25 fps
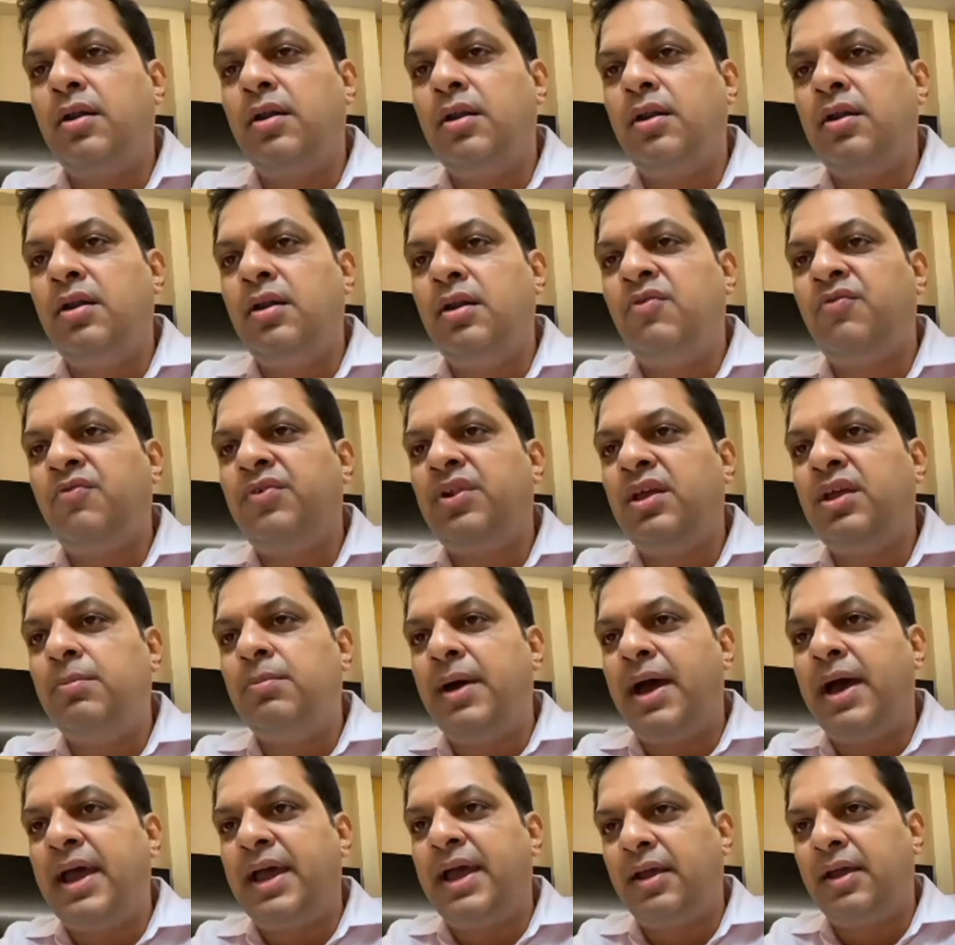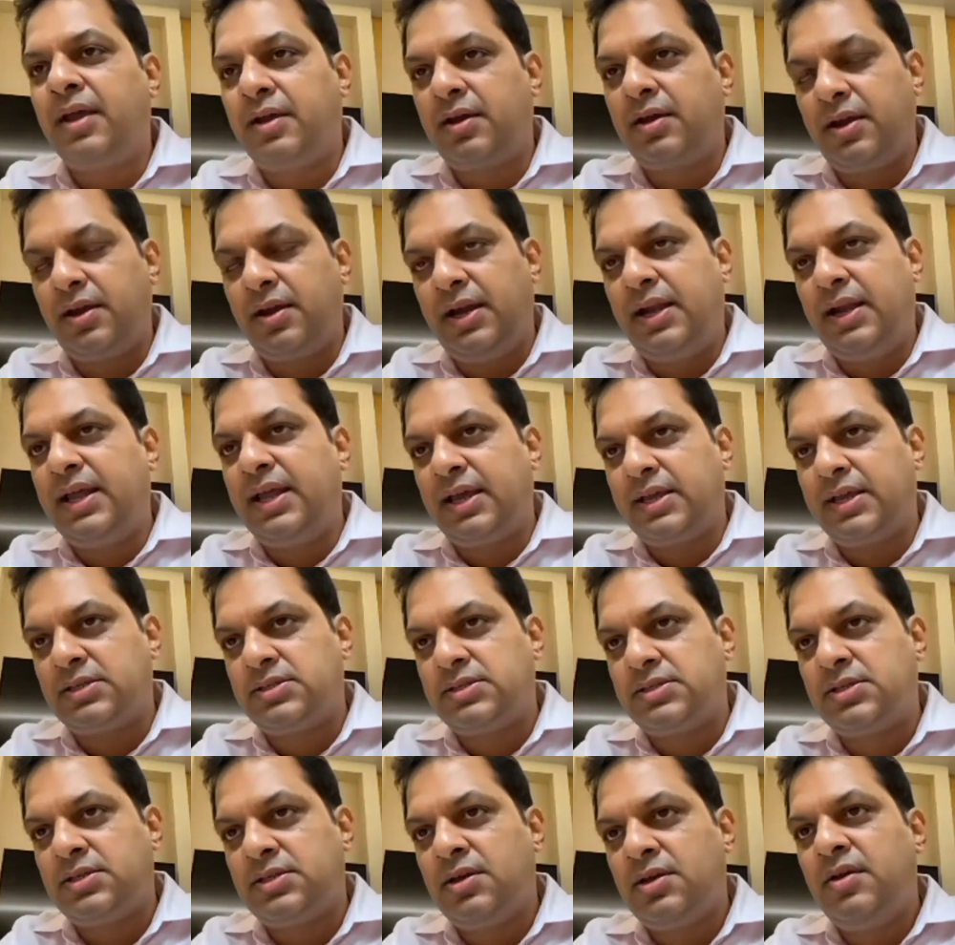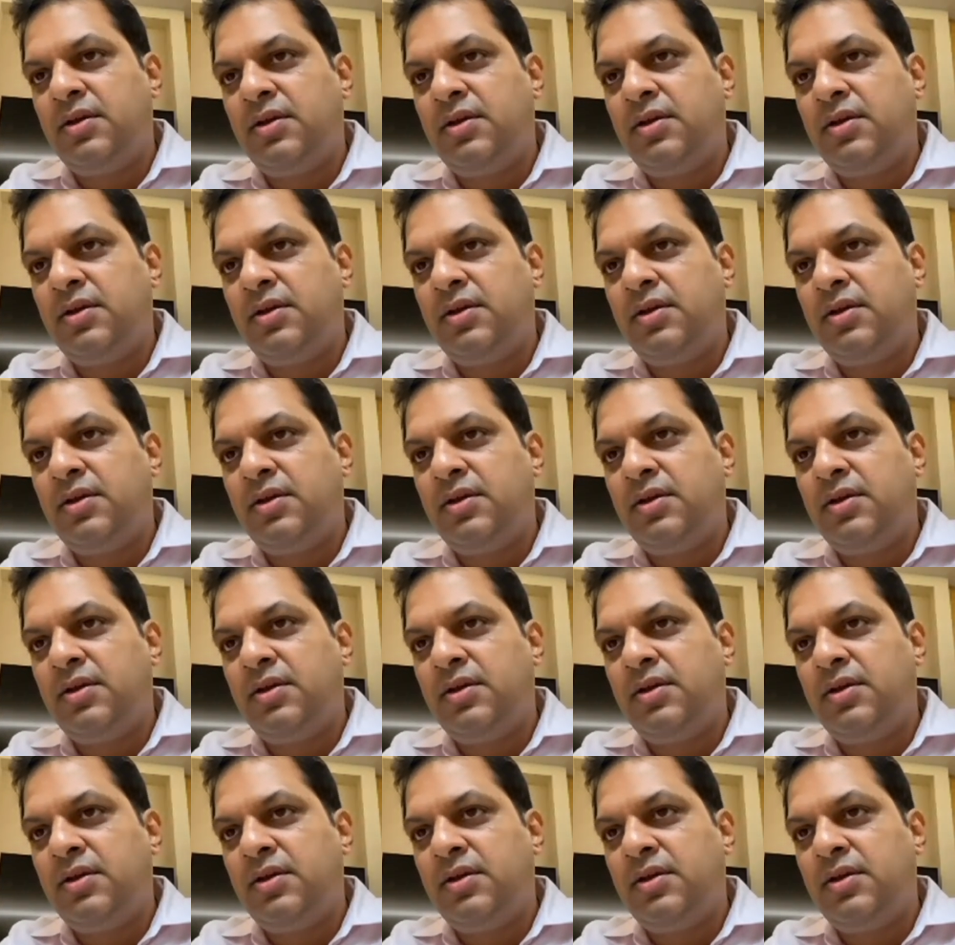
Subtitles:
Nifty Bank Index.